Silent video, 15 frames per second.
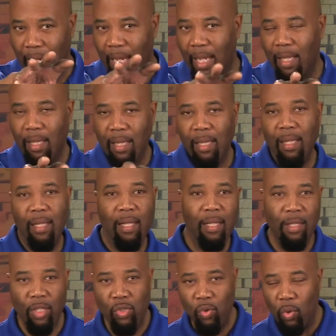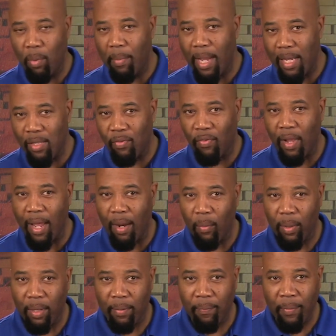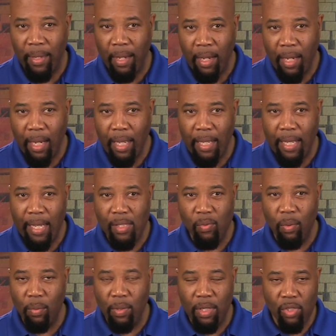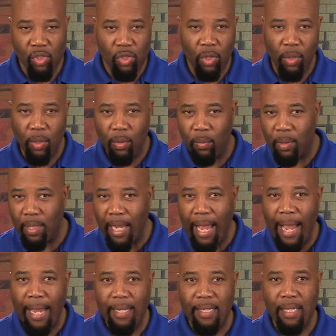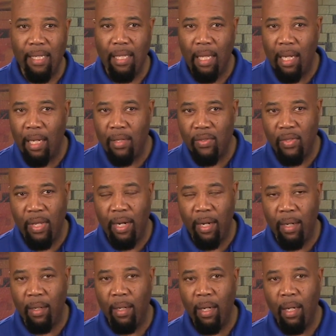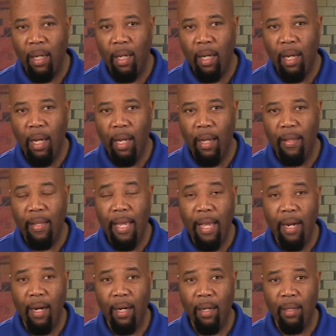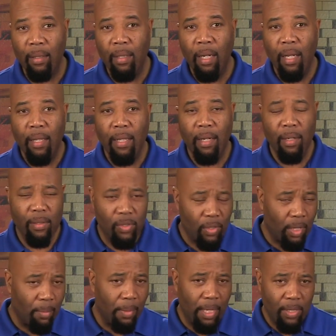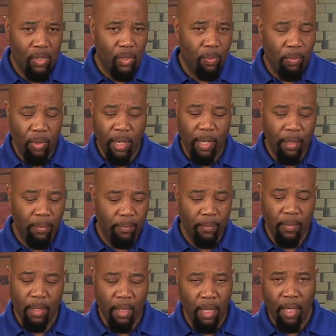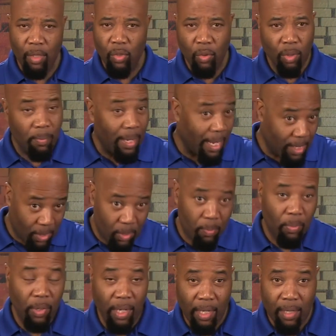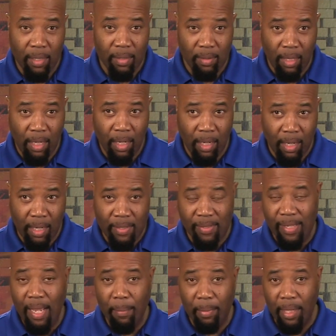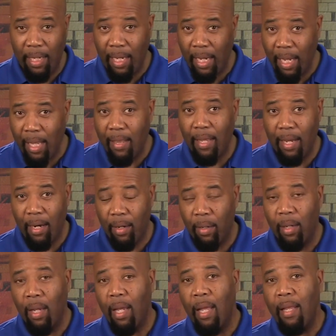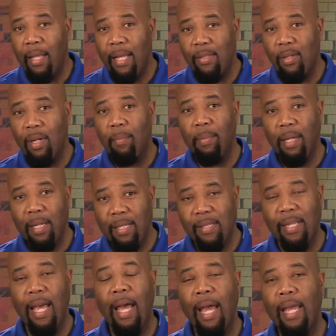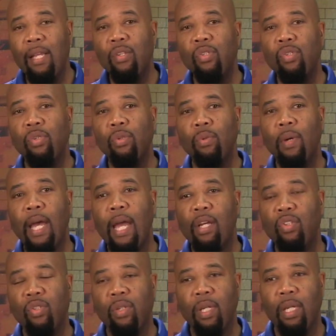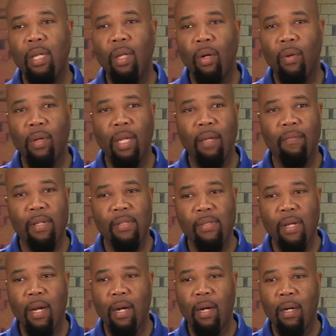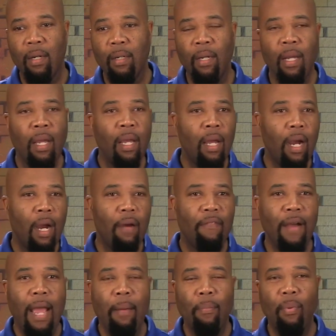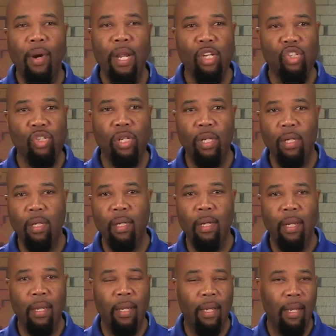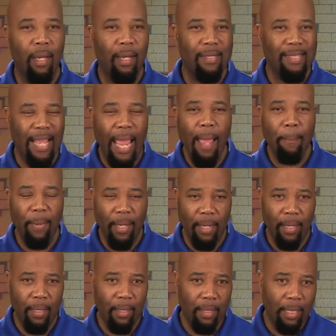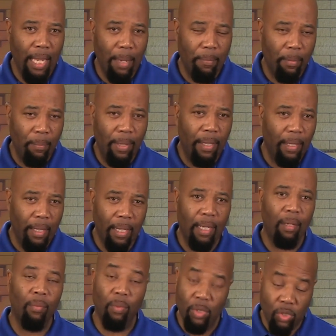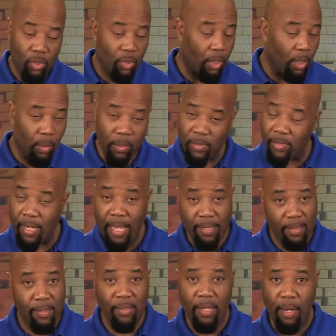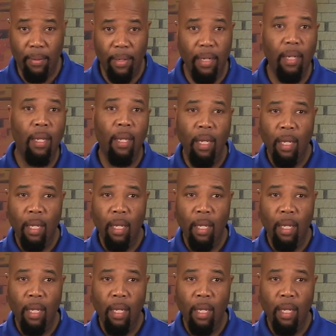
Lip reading: in the dual mass flywheel. And that's what we show you with the ID lugs there. There's going to be a spring, dual mass spring assembly in there that's going to be designed to actually, give us our vibration dampening capability, which is necessary